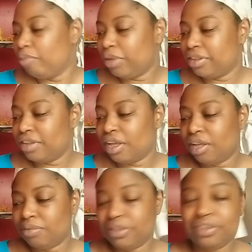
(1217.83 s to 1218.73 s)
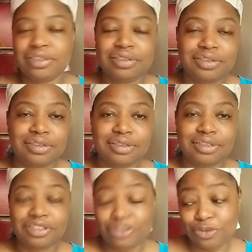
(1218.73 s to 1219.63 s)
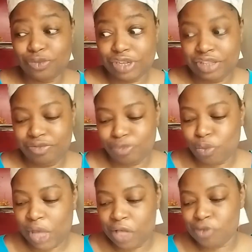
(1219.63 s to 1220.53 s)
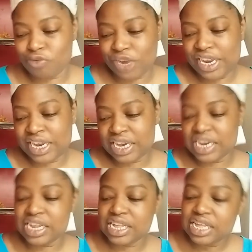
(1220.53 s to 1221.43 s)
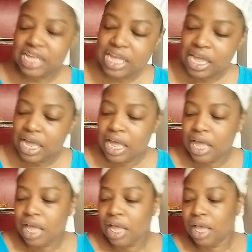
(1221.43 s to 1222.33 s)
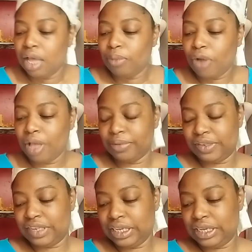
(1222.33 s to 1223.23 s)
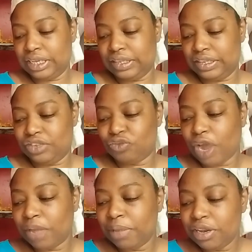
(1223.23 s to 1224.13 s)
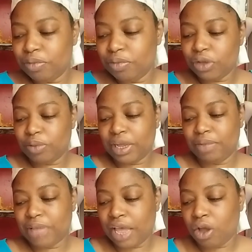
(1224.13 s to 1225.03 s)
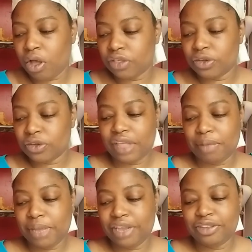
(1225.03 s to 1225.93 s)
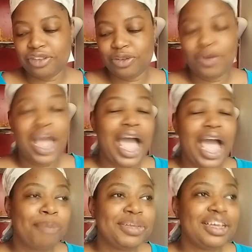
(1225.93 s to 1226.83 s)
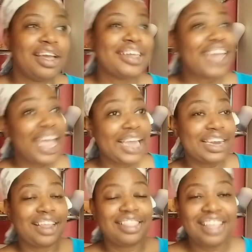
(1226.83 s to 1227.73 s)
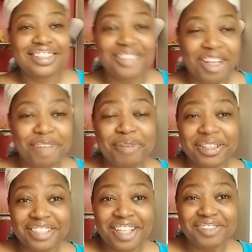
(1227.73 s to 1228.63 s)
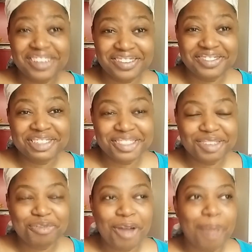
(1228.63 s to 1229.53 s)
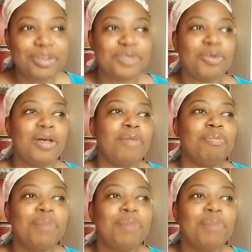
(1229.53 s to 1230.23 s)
But this is really well written. Prompt 6. Recommend a book by a black author that makes you happy. Again, Let's Talk About Love can fit this prompt as well.